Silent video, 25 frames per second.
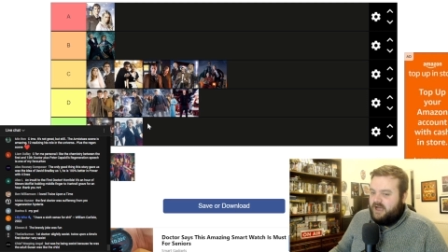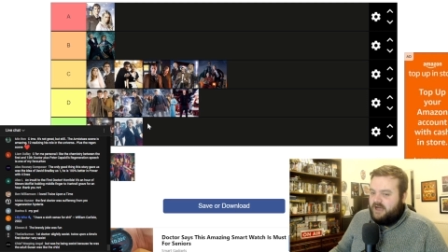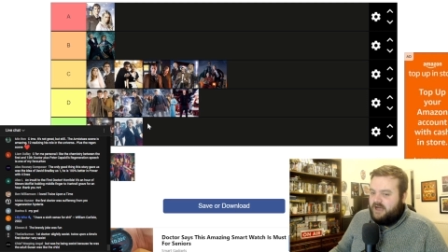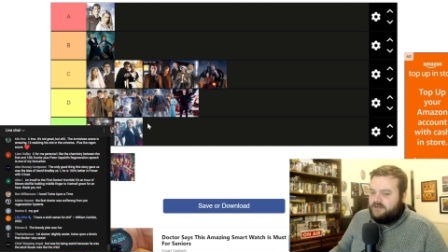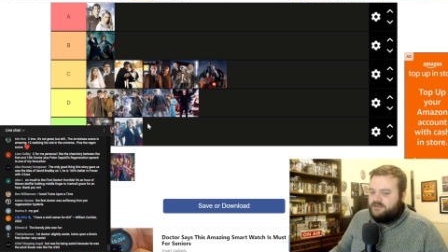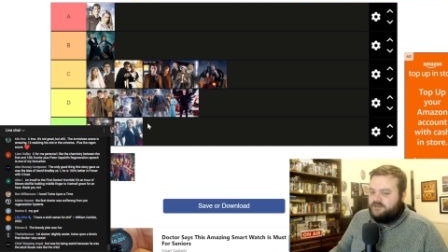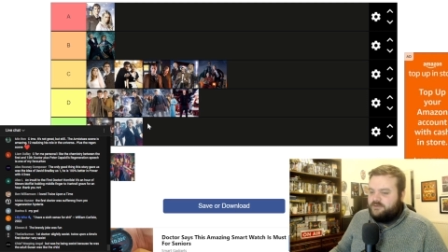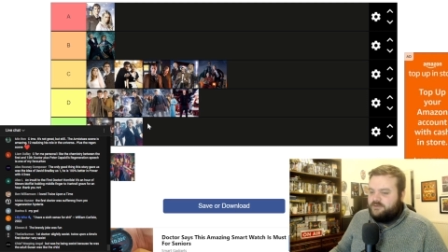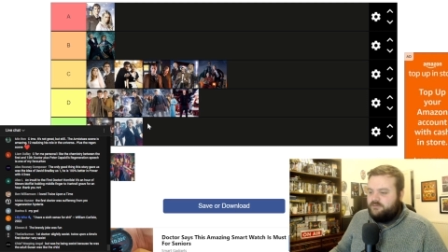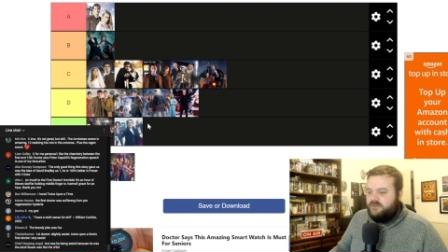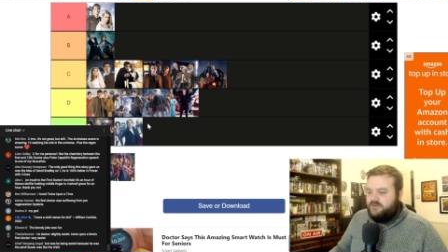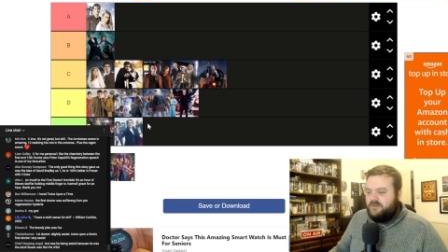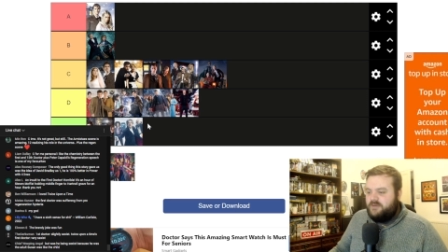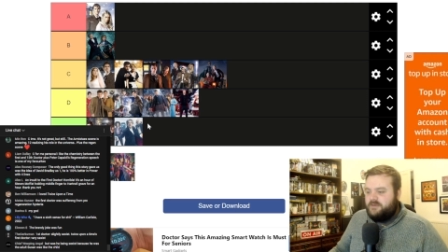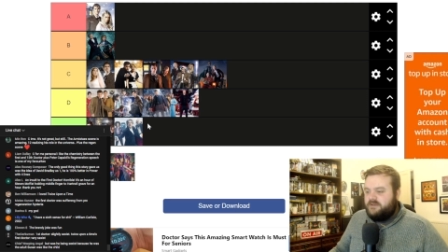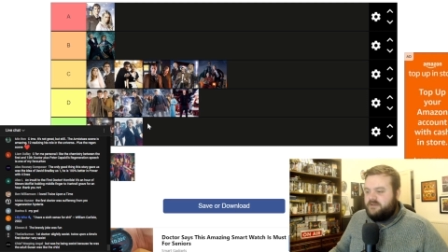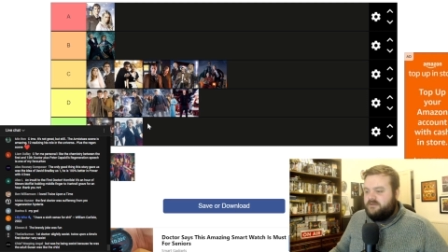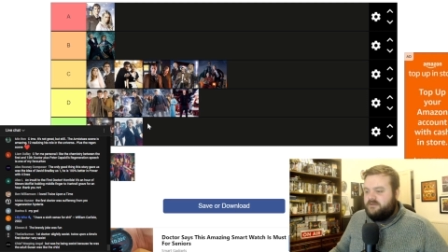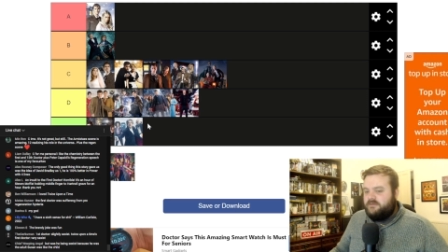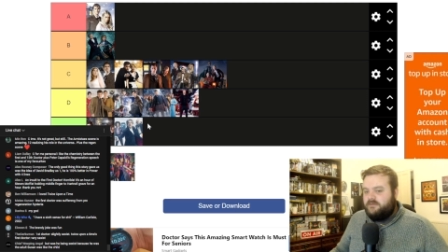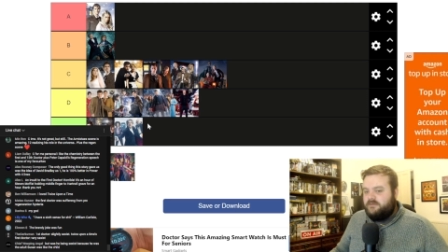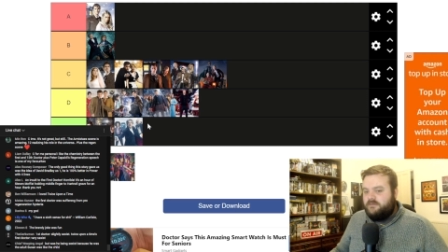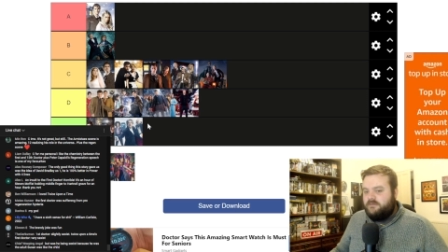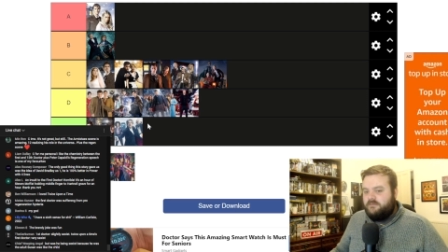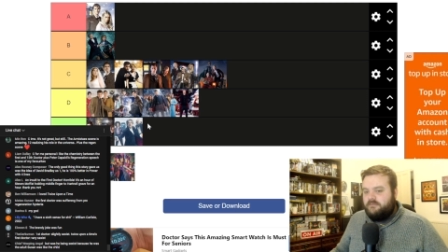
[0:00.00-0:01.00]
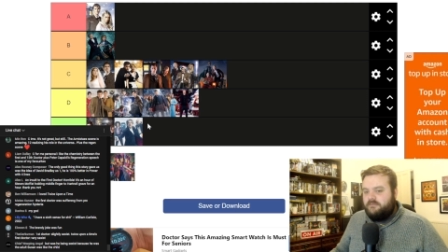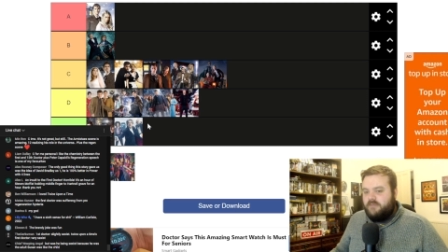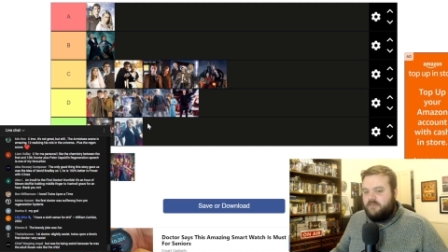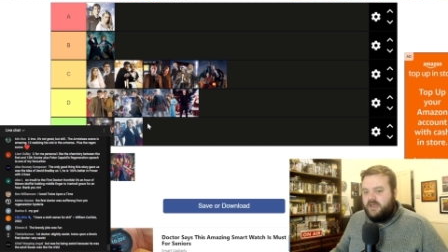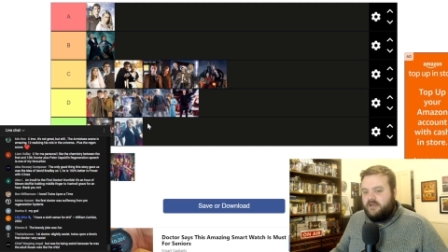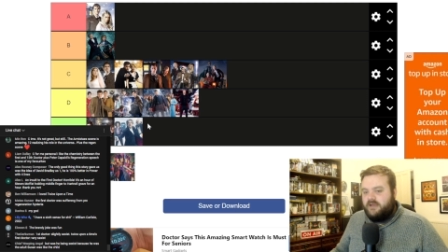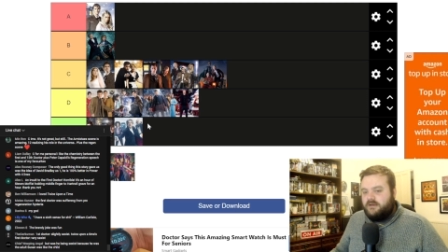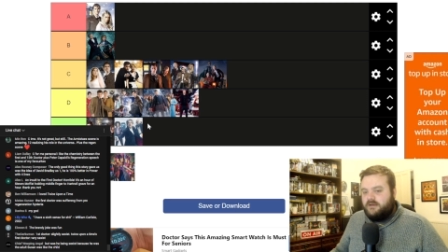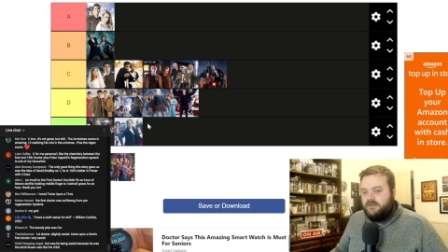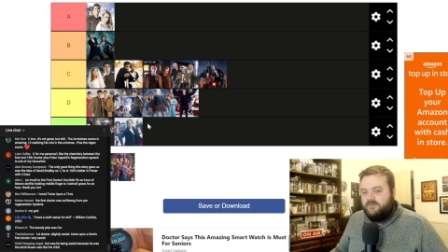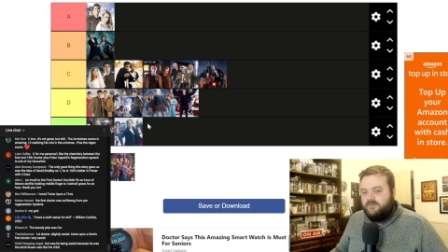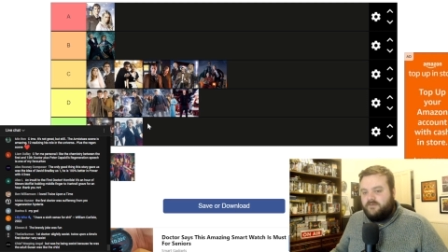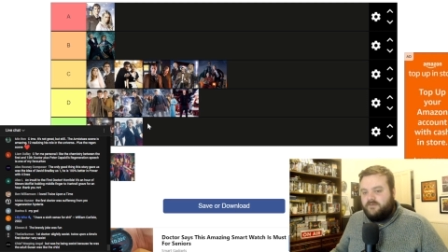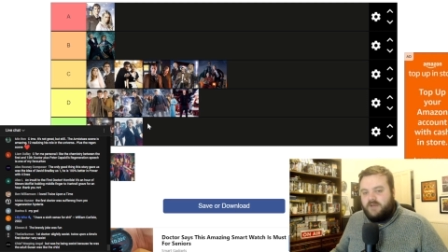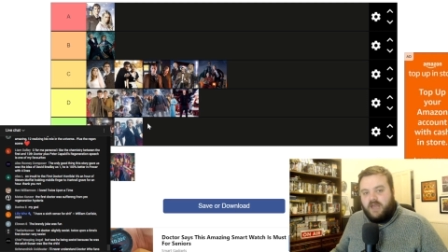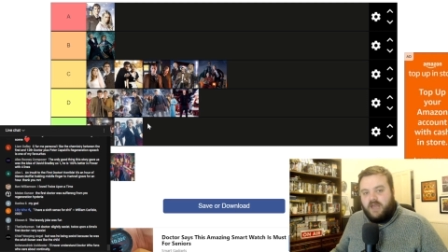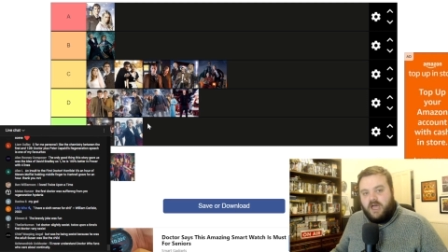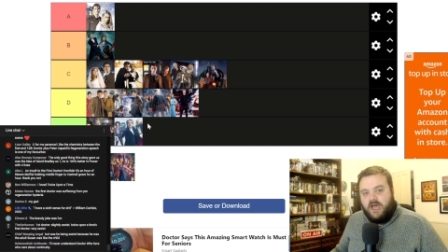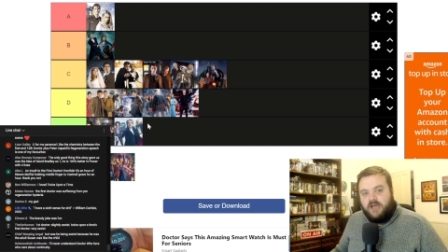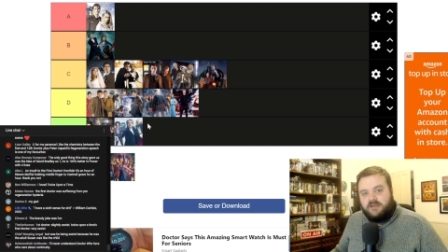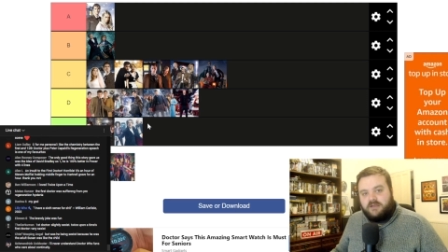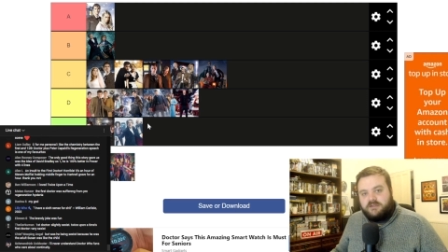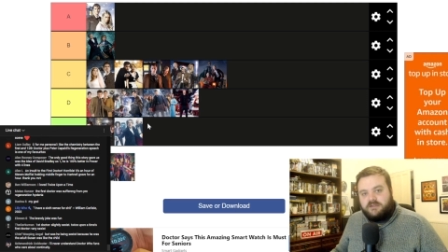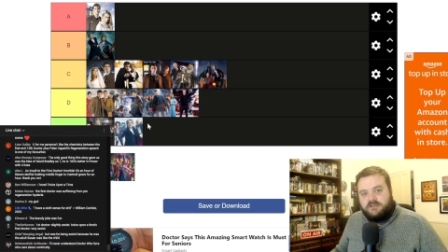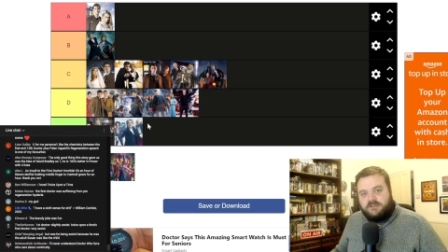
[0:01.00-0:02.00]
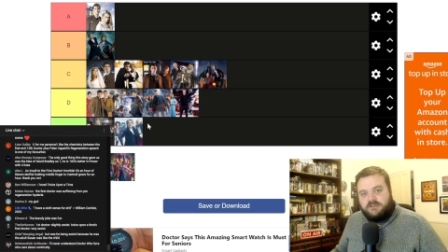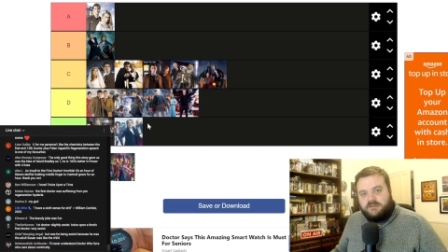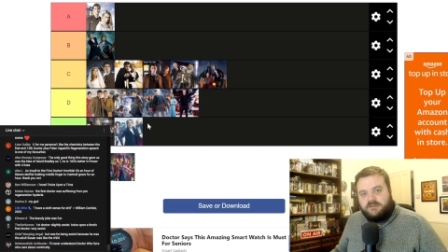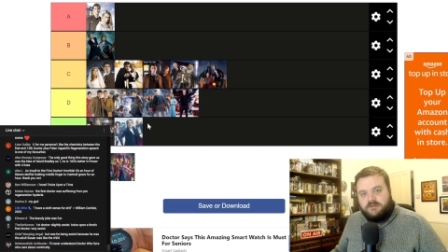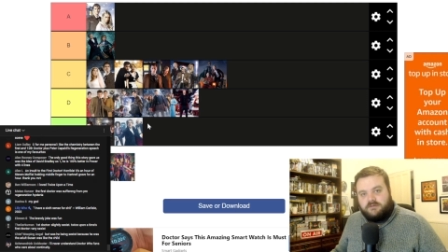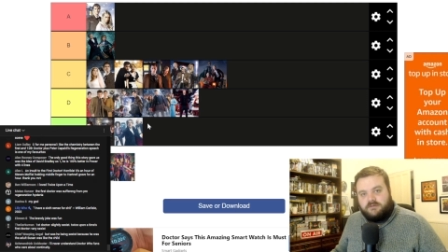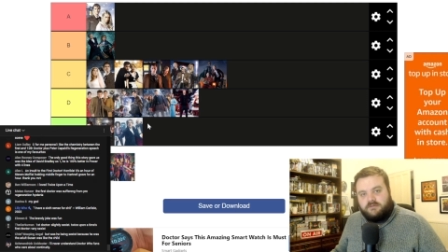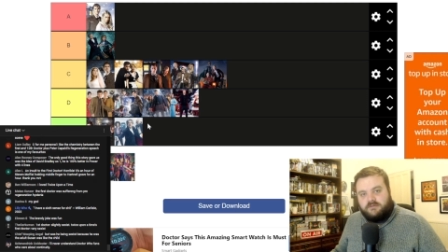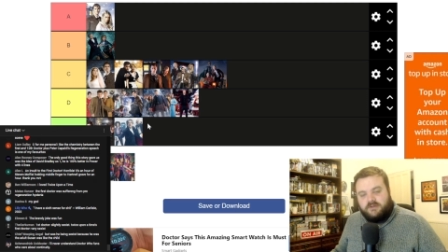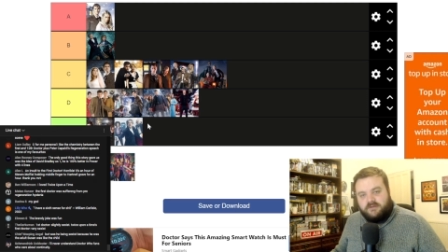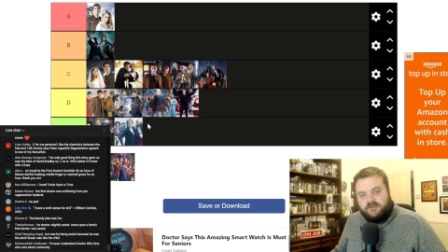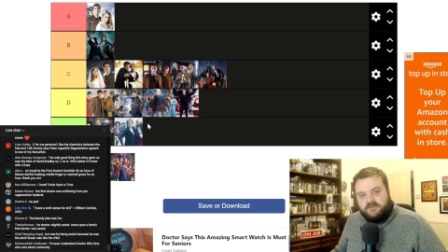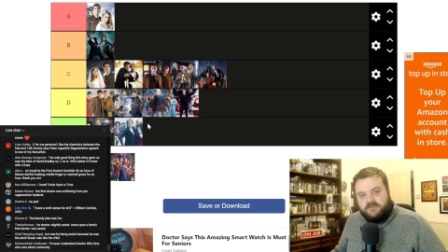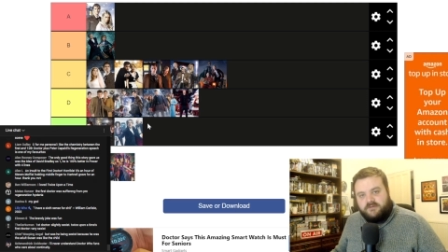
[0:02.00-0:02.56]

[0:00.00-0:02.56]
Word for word: Aren't women made of glass?